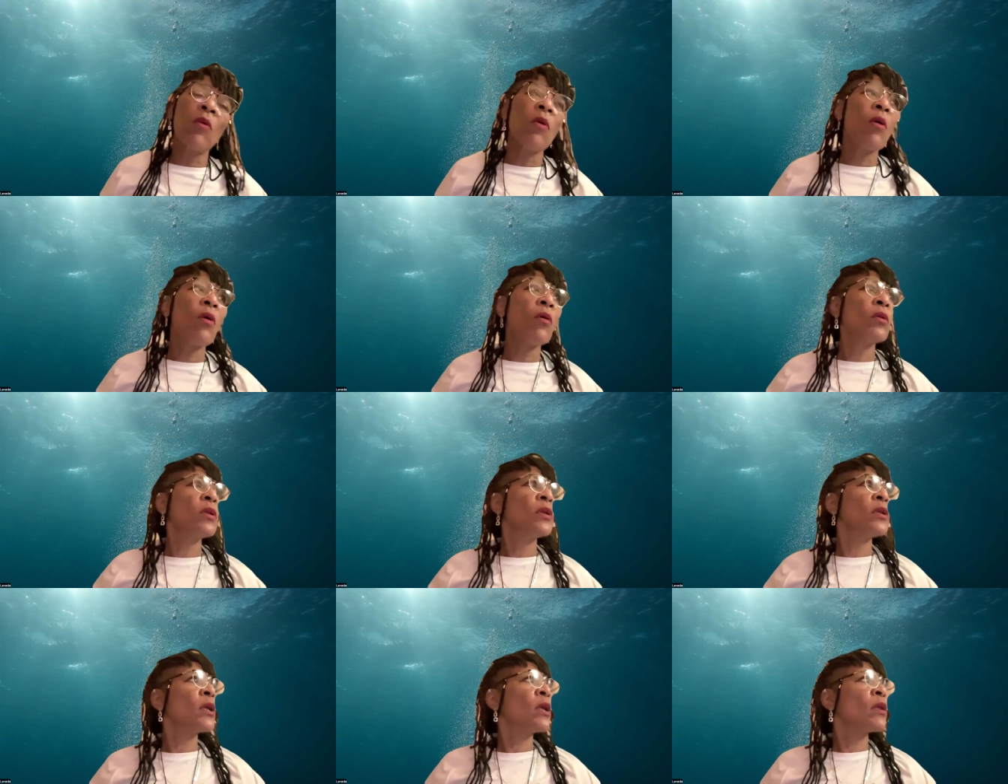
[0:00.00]

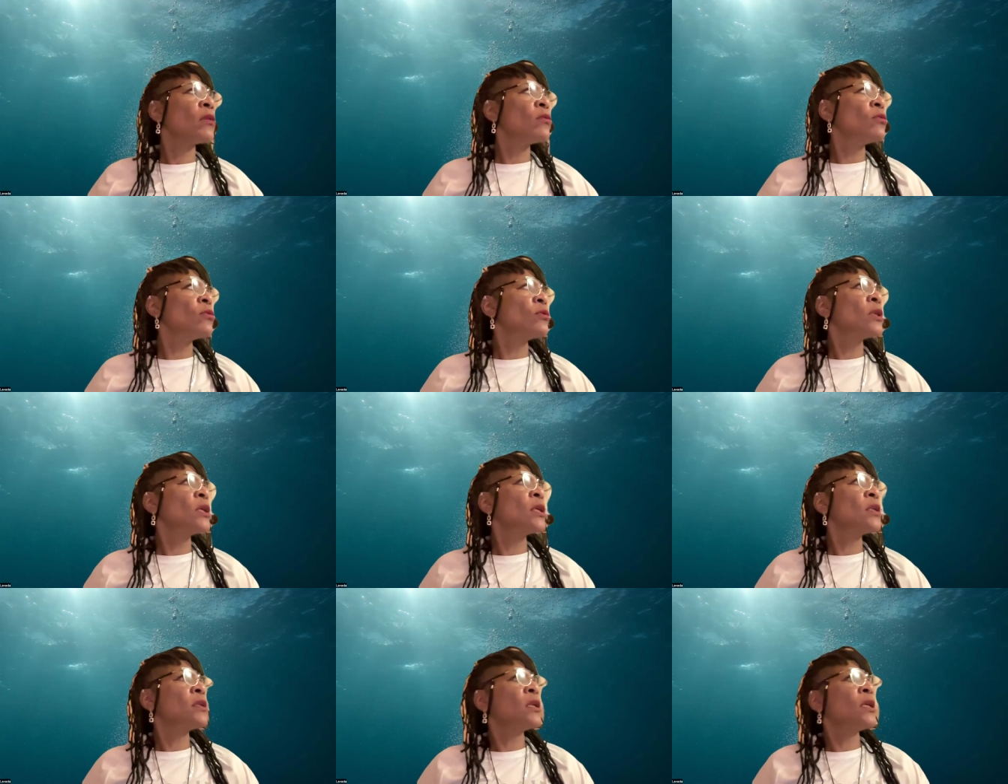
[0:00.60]
wall and I
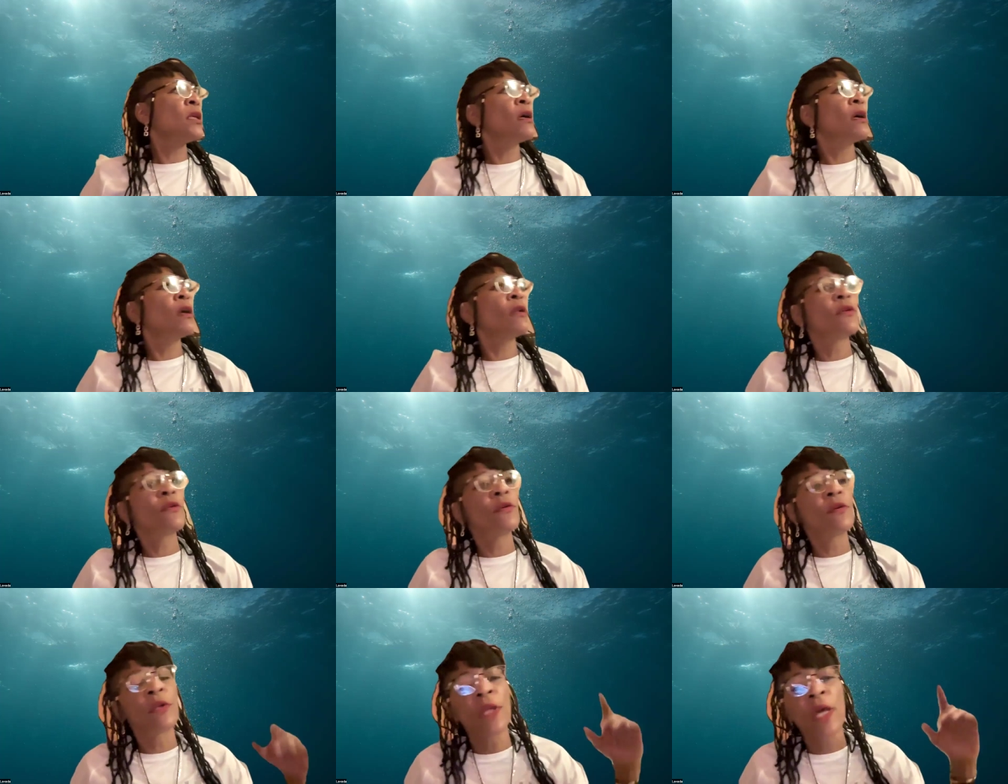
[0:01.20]
looked at the
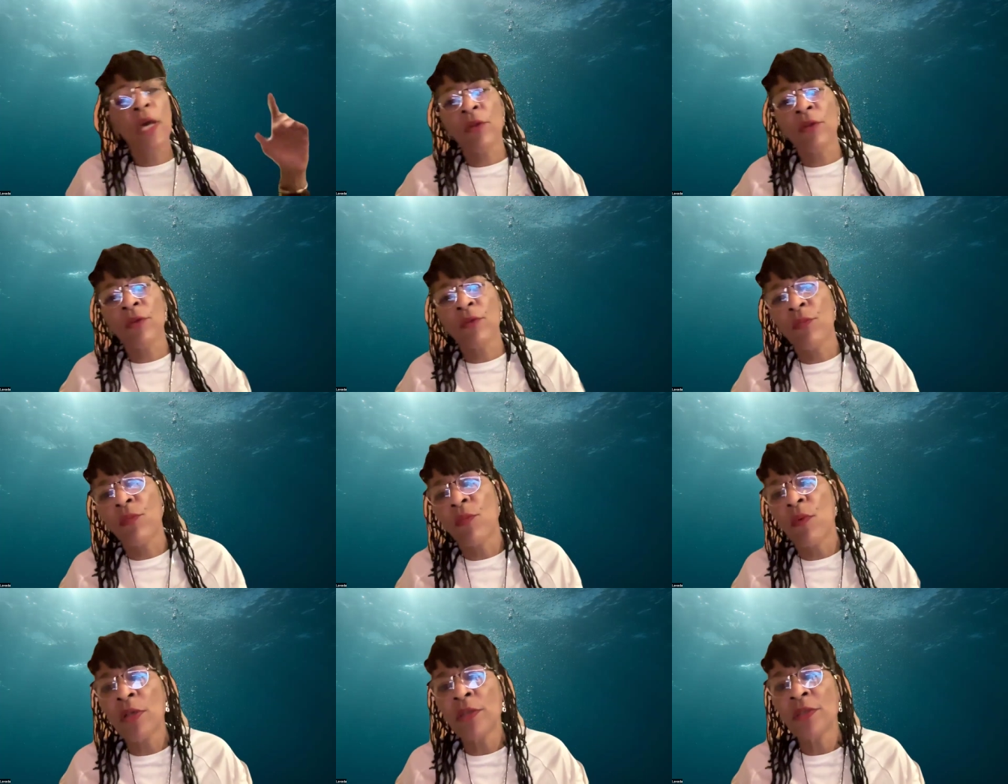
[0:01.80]
other, and out of
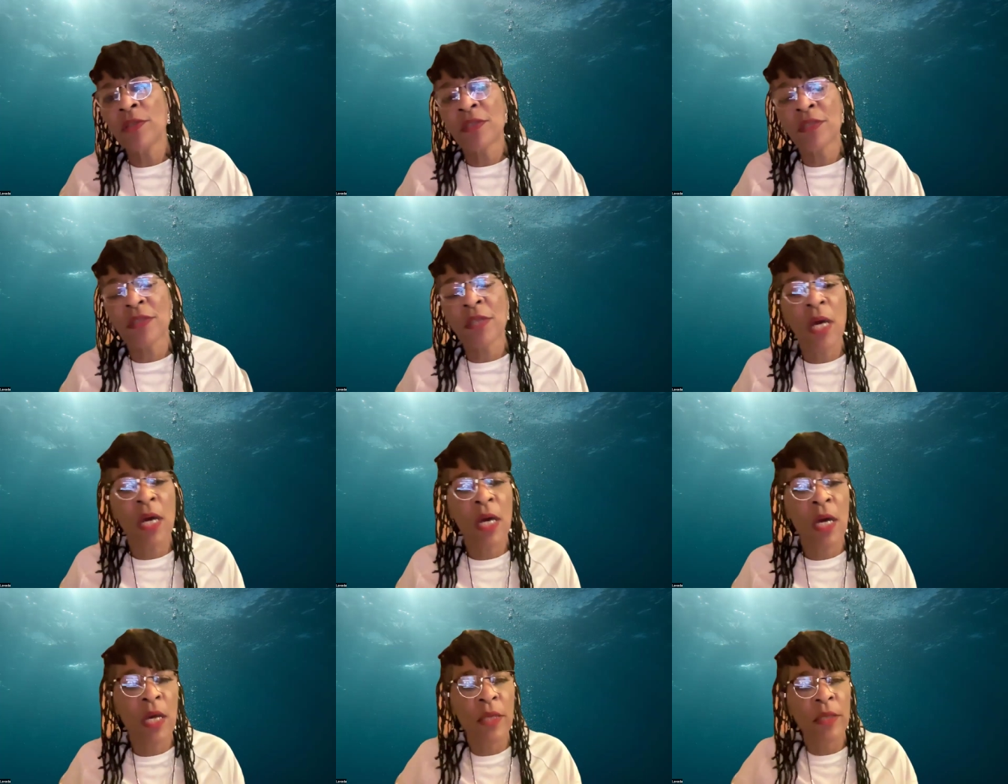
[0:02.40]
one
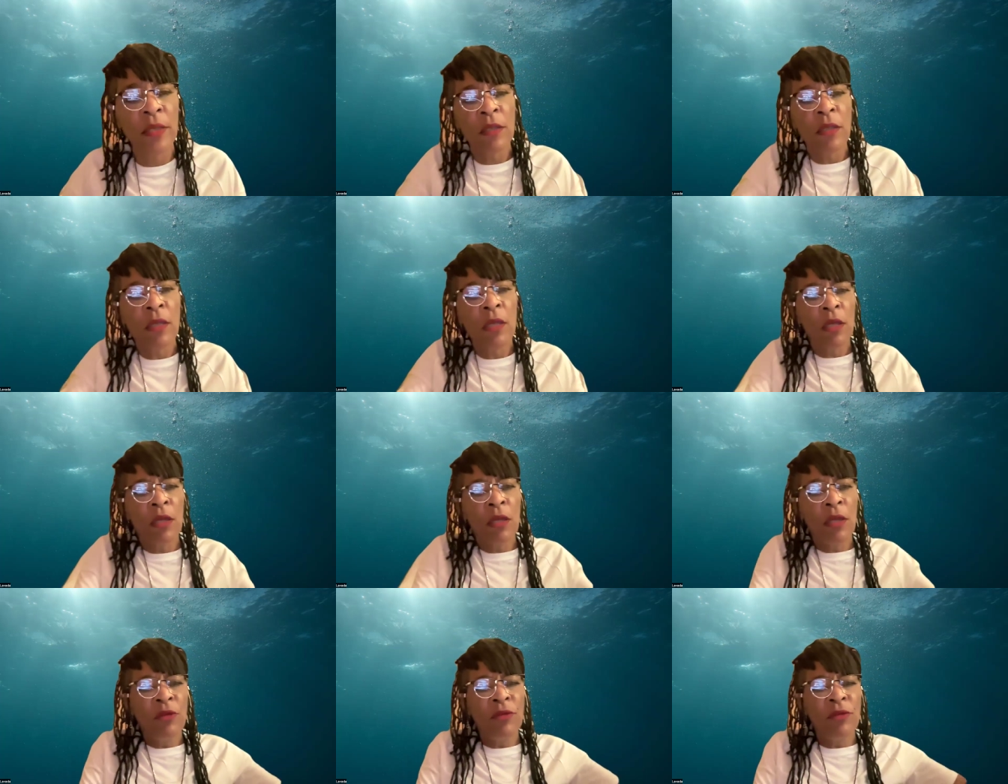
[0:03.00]
side,
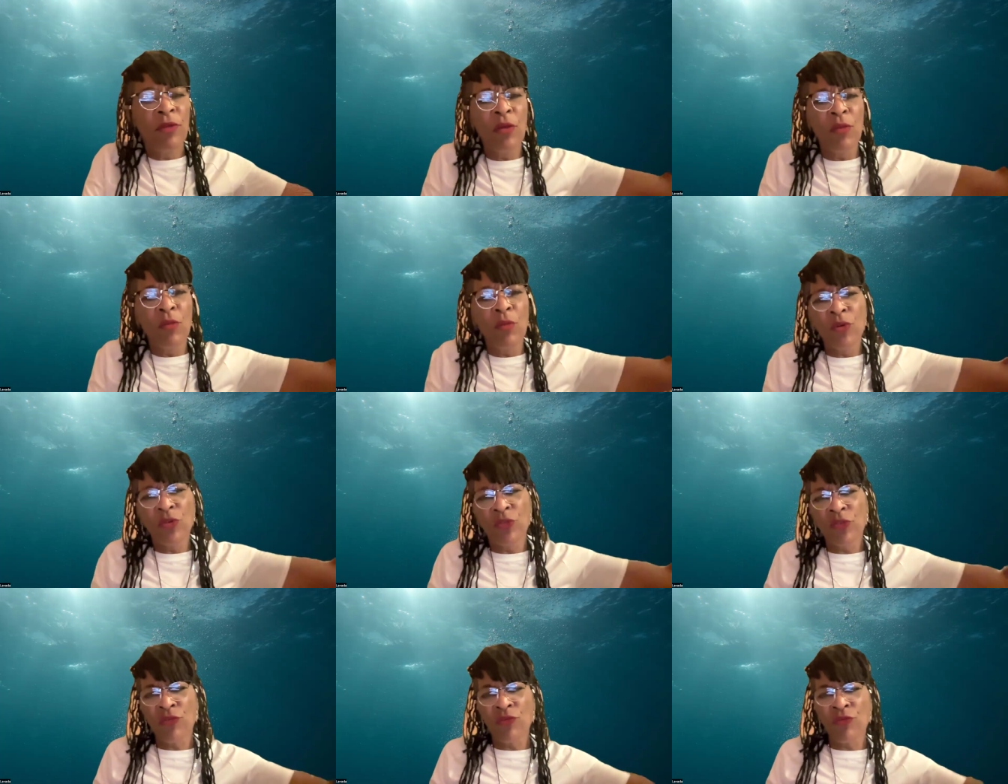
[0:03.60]
there
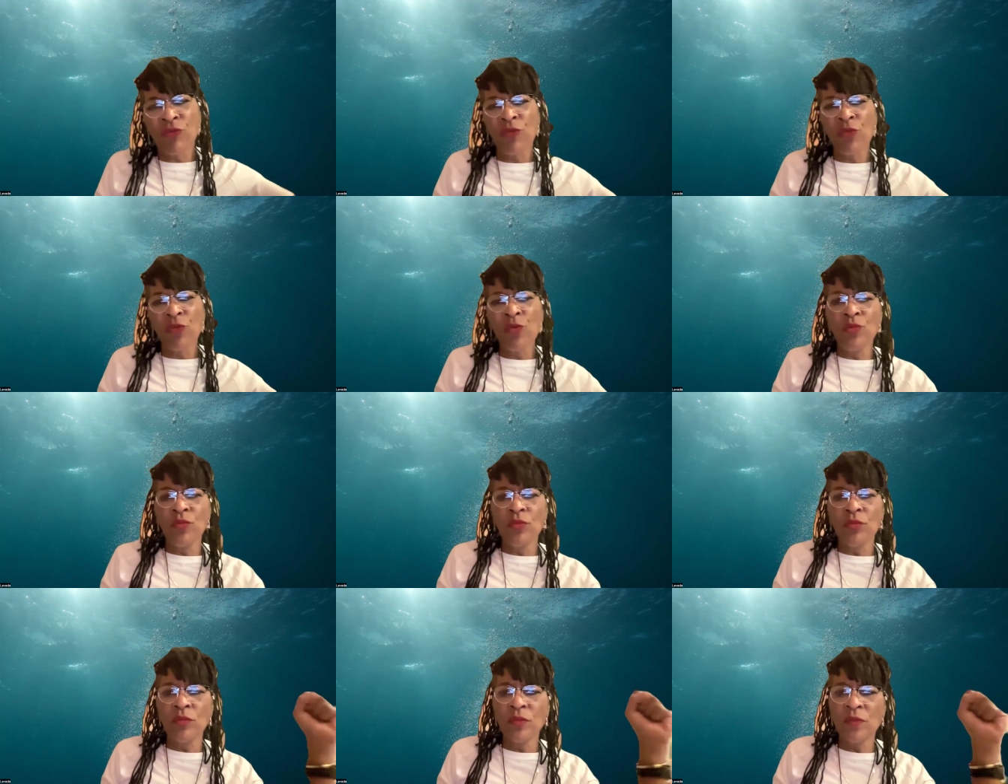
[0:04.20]
was a
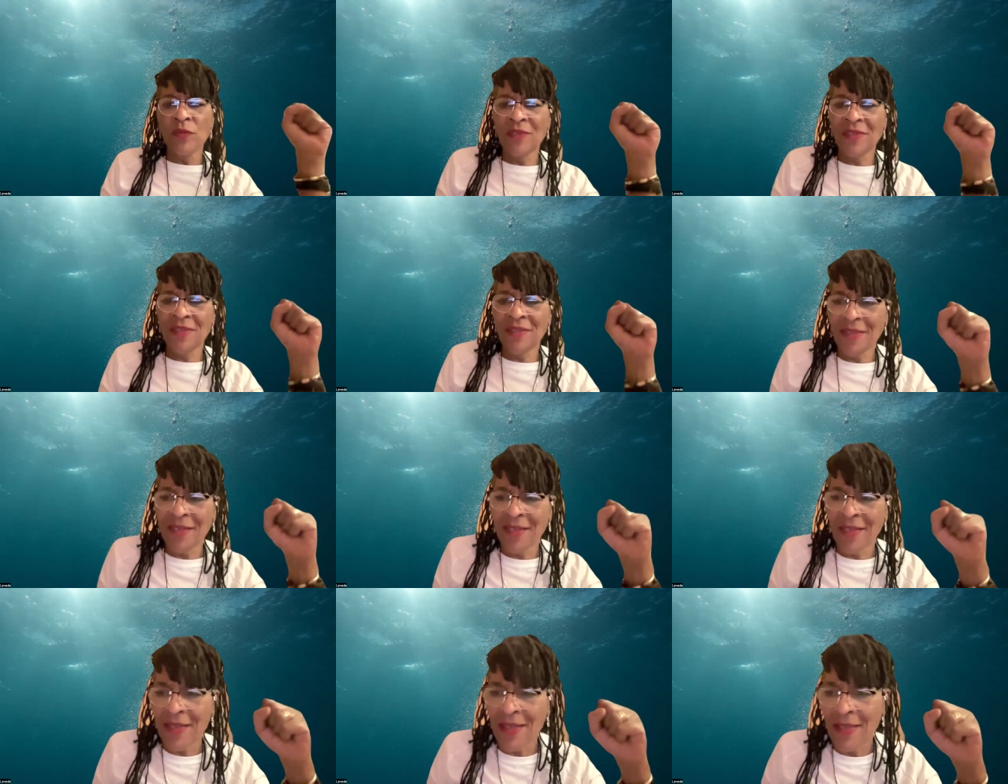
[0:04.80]
root
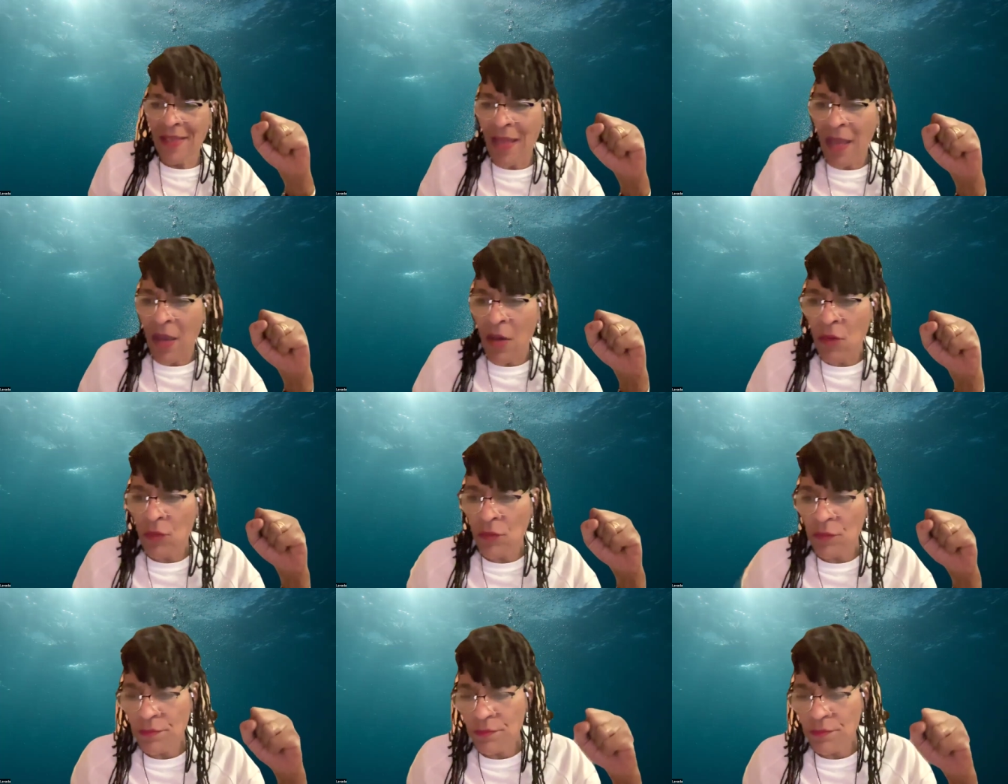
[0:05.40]
sticking
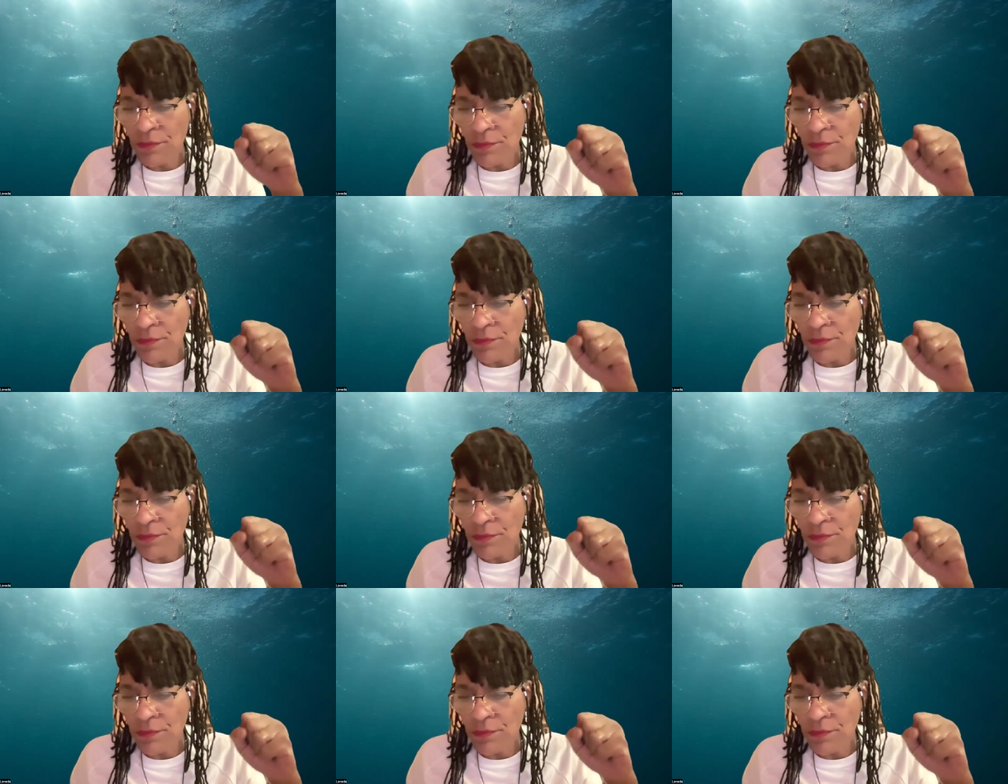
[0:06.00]
out.